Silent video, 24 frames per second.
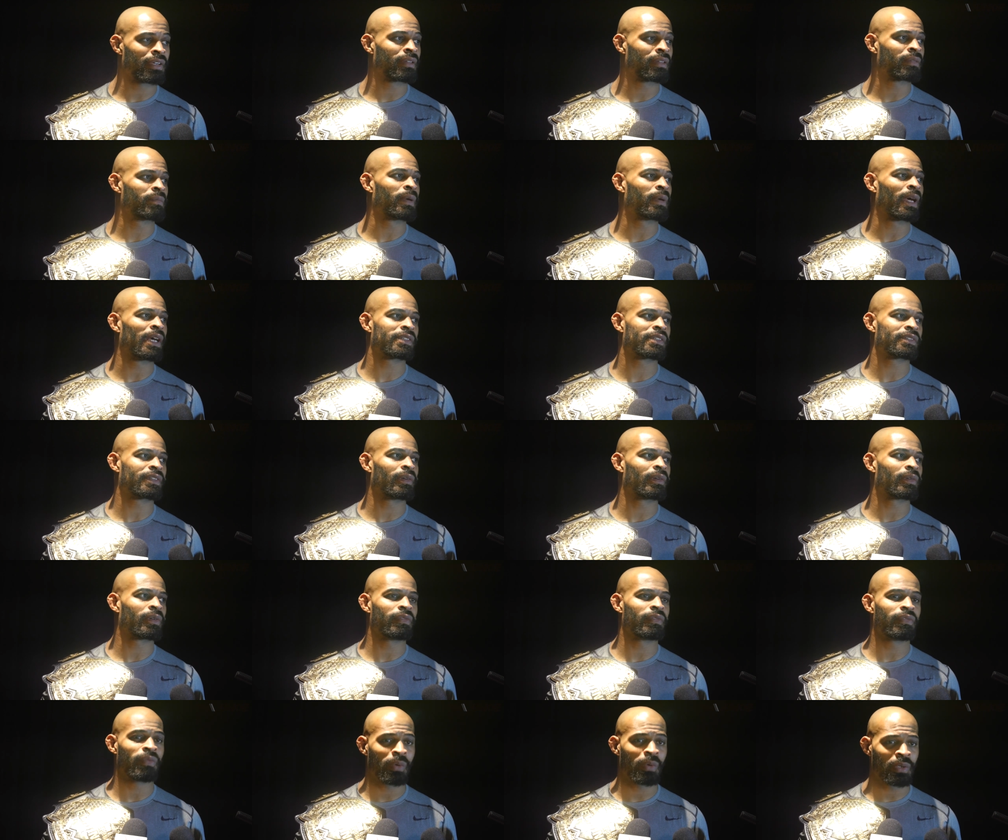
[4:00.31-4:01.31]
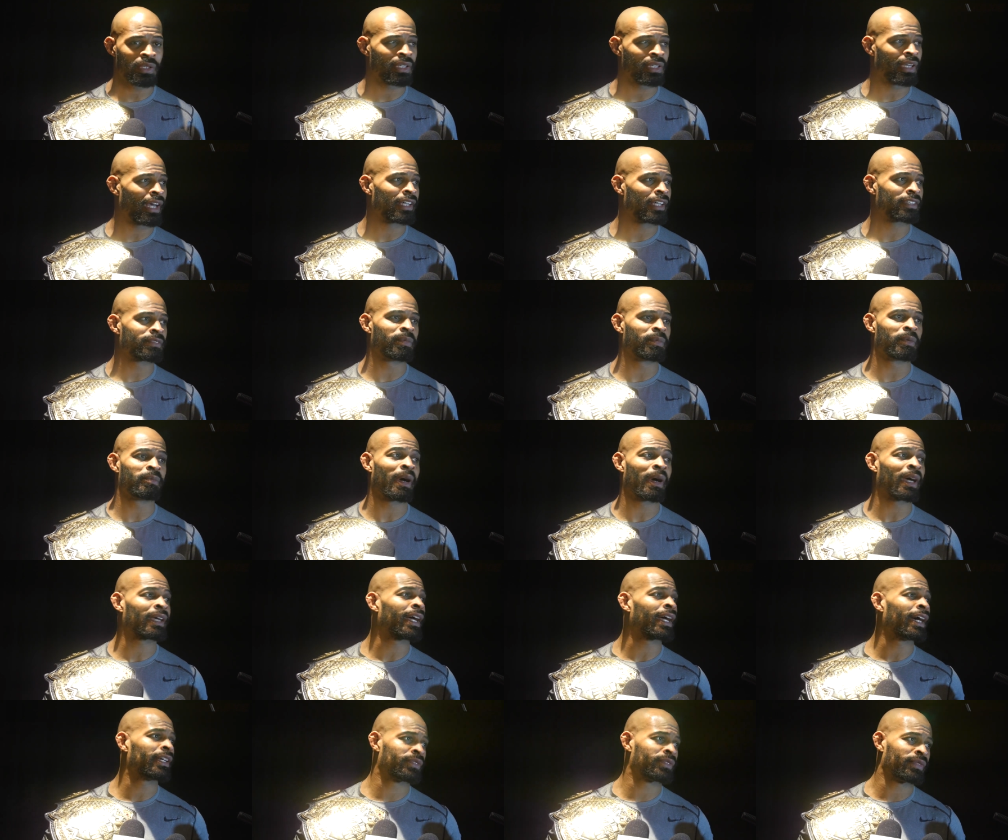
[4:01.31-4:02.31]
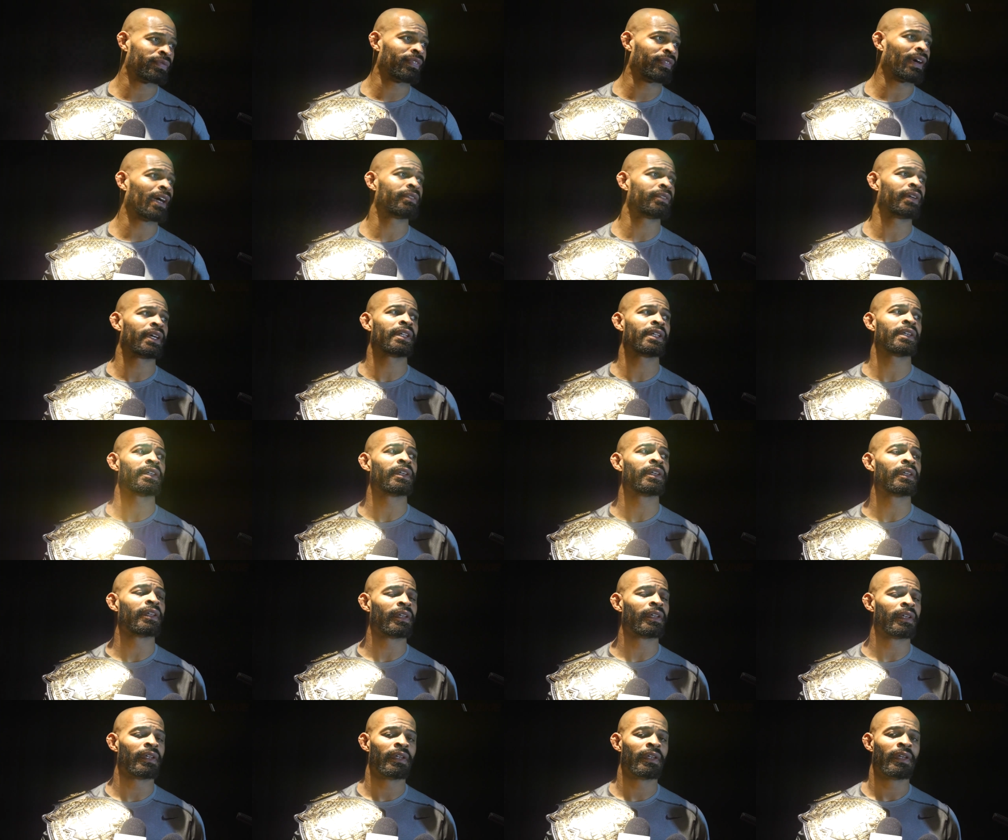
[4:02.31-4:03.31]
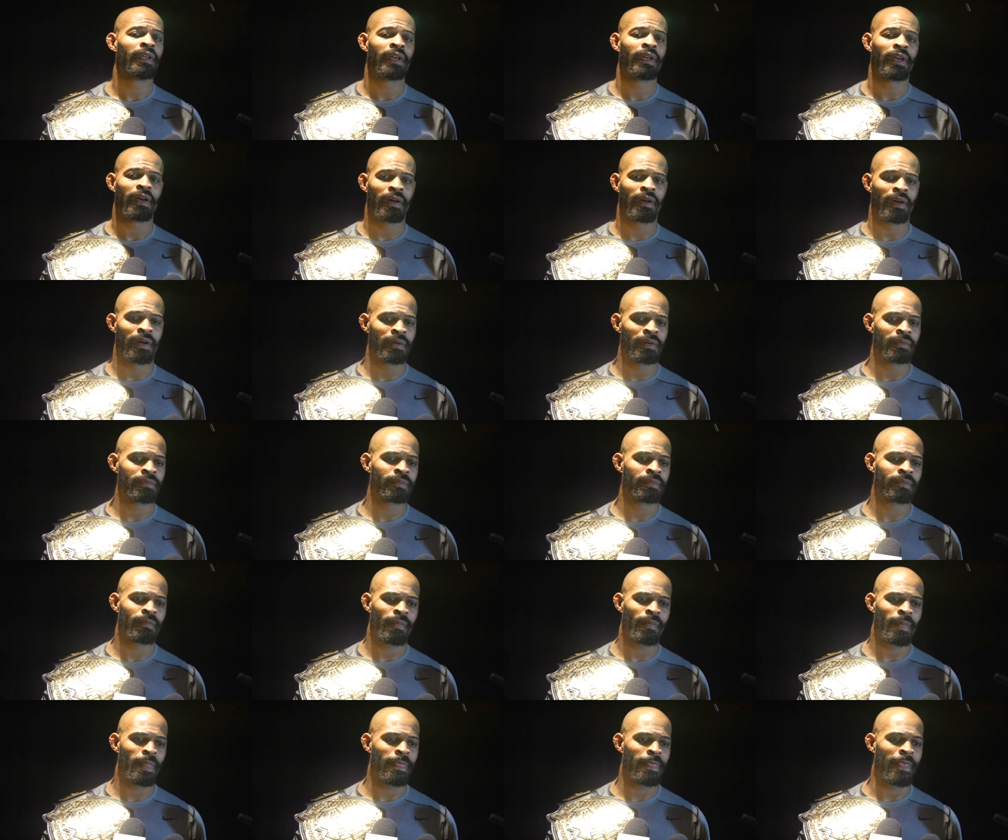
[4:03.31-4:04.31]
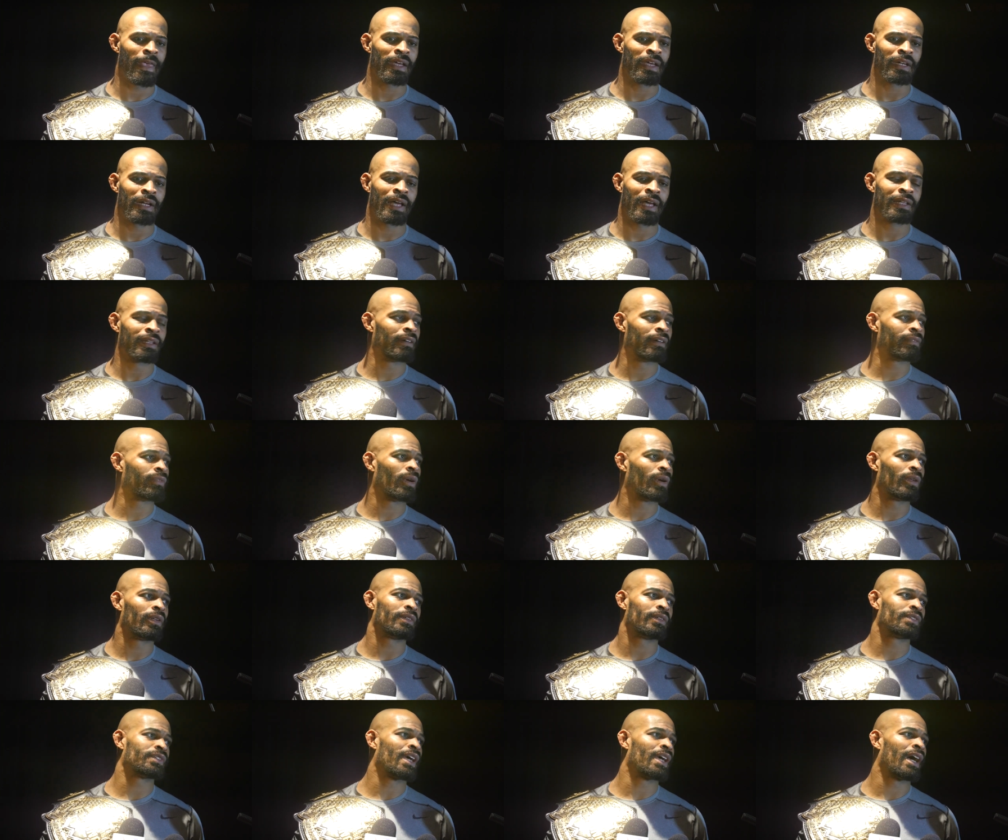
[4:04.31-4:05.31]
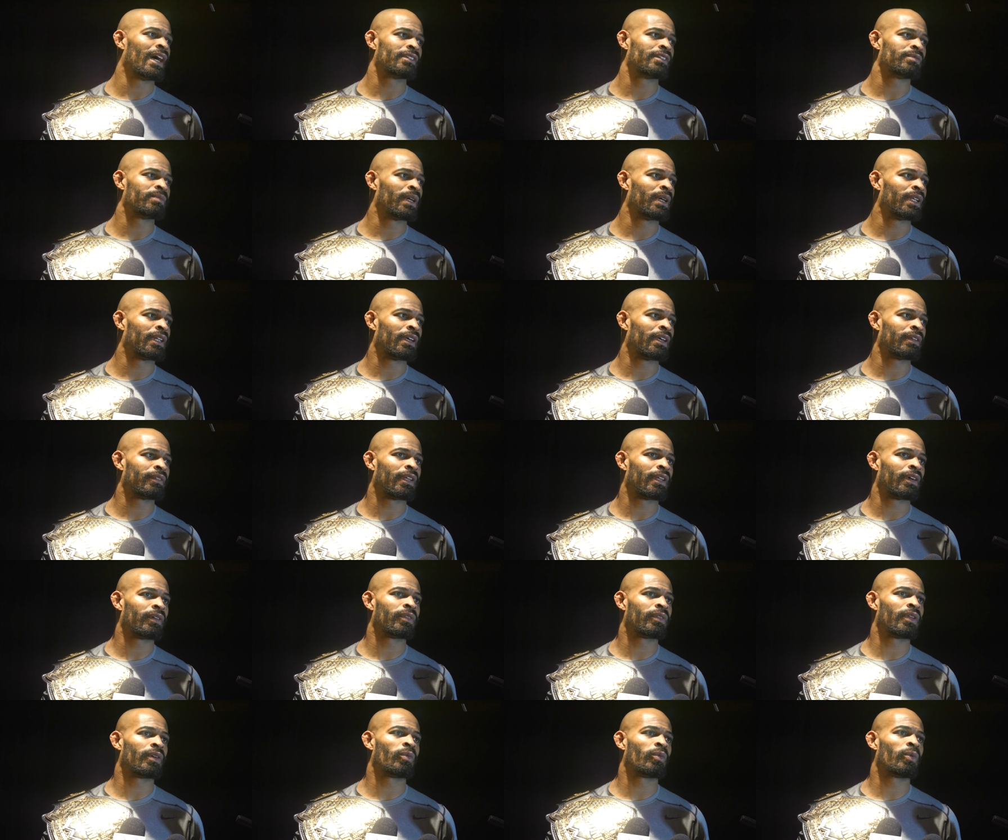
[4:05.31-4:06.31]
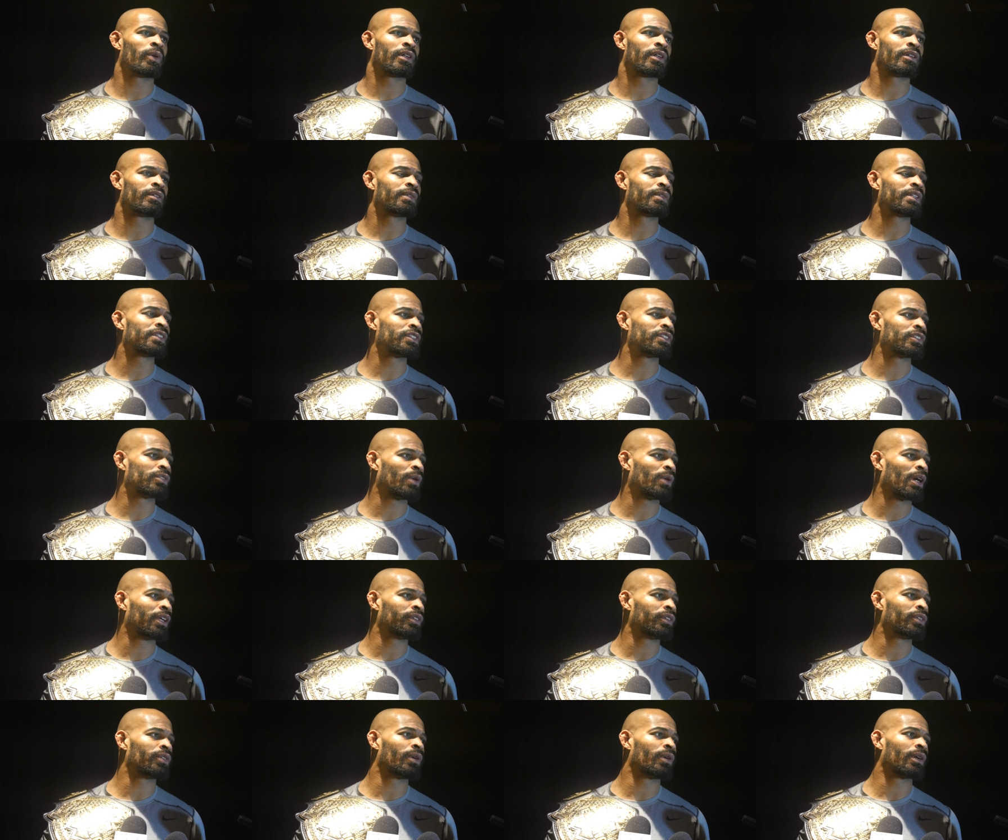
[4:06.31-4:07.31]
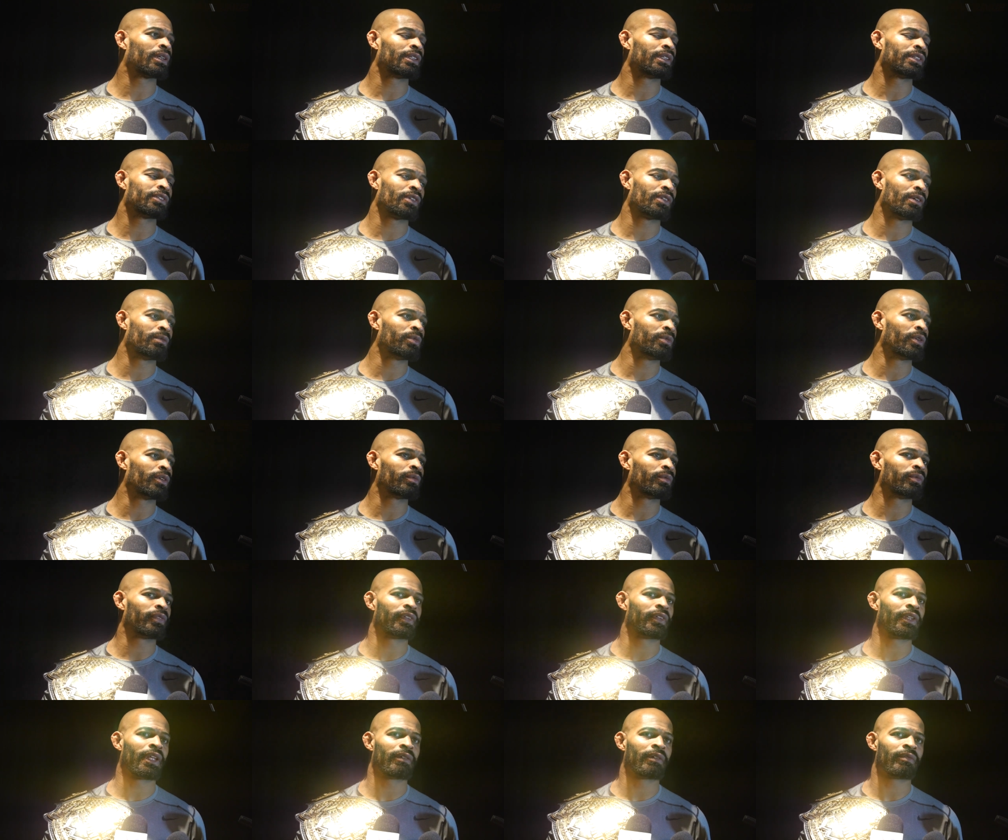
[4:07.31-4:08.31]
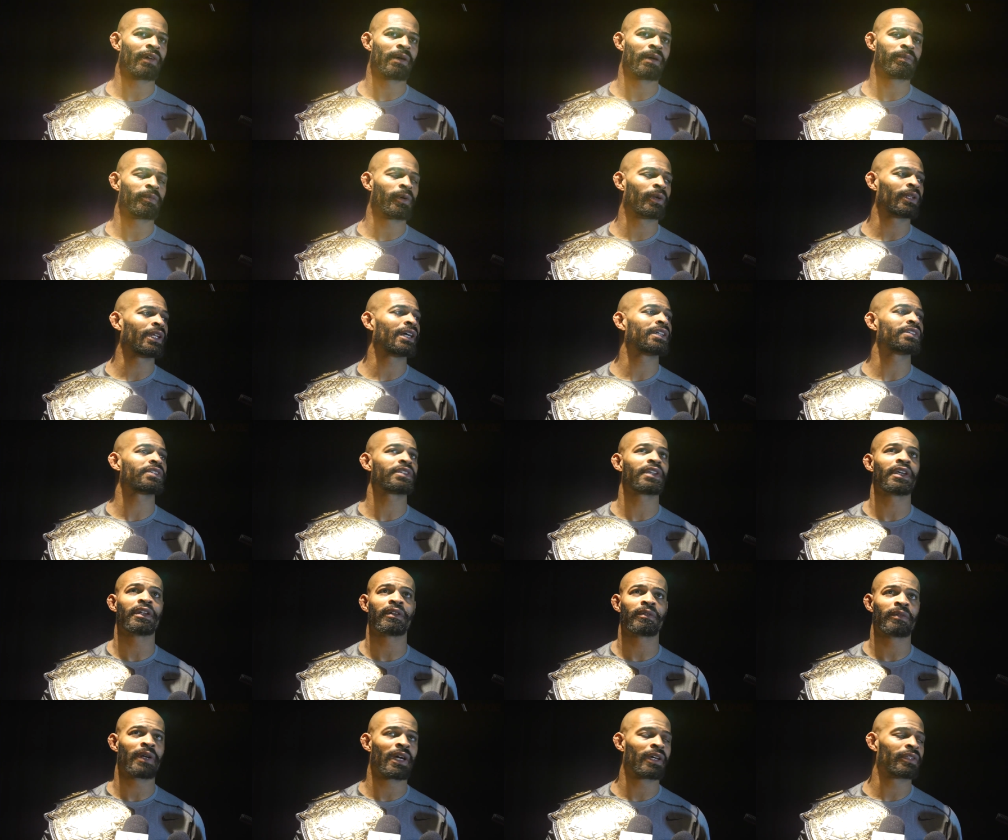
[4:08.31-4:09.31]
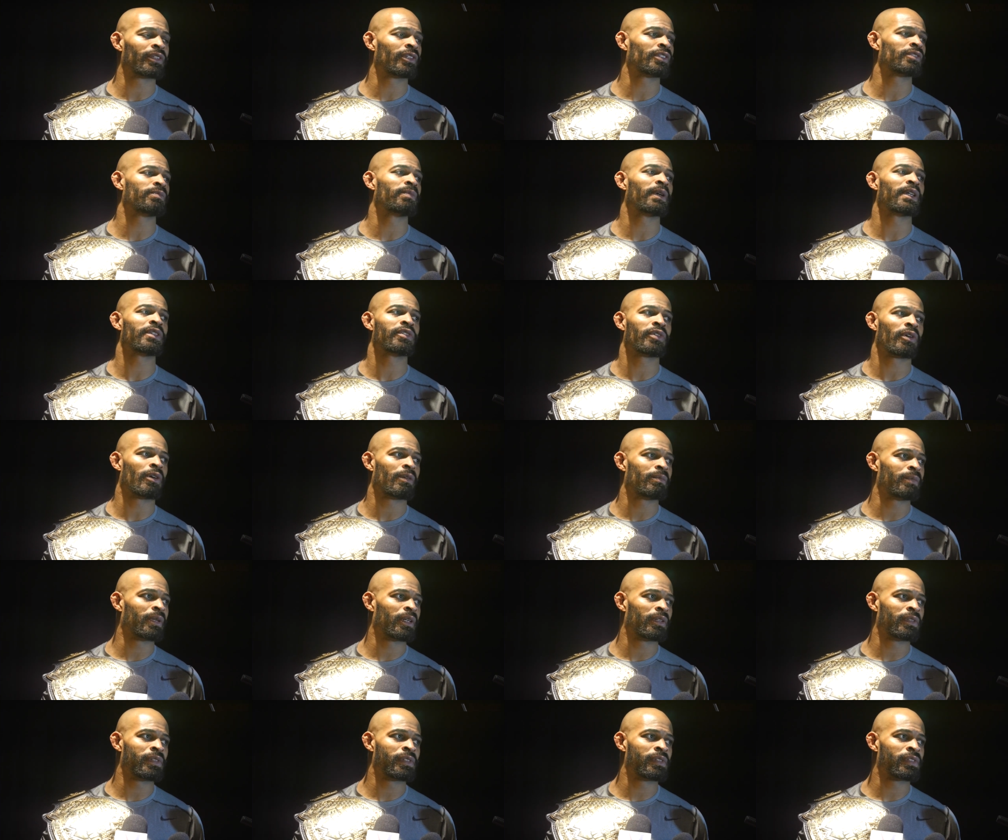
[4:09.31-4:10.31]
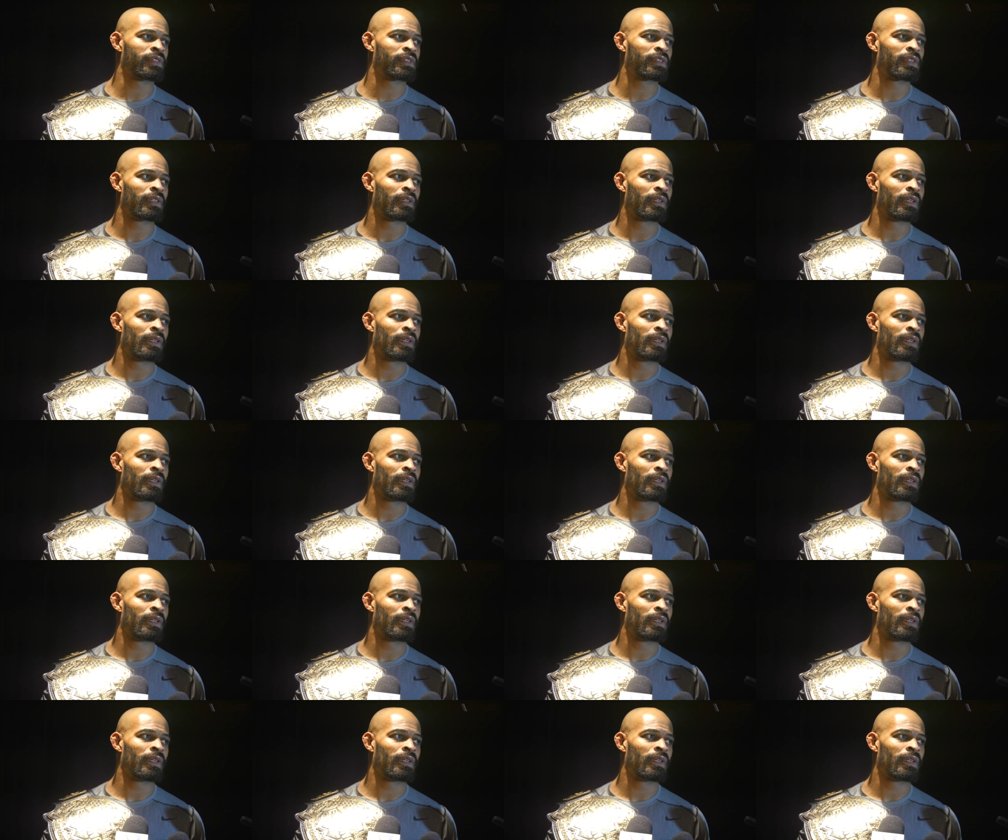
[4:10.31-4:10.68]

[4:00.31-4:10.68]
are the best local 40 guys, but my guys are 580. Um, and I love all those guys, man. They, they're, they're one of the reasons why New York looks so beautiful. They wrap all that skin around those big, tall buildings.